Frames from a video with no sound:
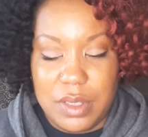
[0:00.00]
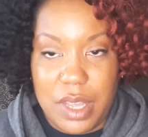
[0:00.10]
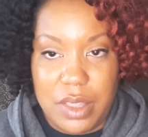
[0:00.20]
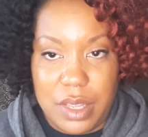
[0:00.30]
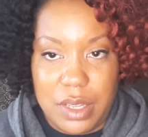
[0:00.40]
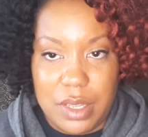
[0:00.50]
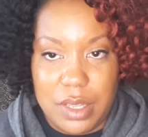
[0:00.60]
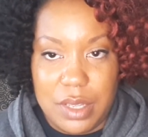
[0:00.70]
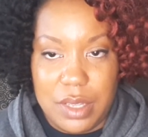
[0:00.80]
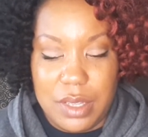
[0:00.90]
I think.
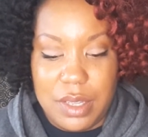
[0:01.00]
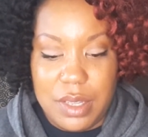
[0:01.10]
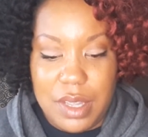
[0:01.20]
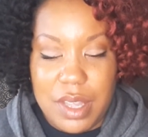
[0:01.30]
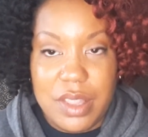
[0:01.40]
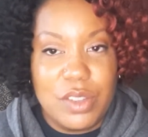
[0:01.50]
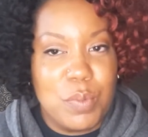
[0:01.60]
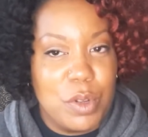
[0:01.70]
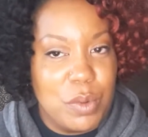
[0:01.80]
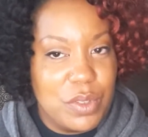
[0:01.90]
This
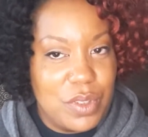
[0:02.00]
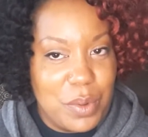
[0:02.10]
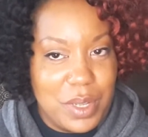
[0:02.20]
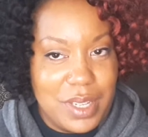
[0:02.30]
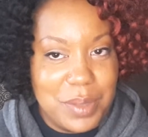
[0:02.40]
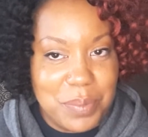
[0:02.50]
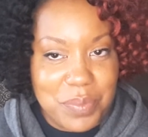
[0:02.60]
book was so good.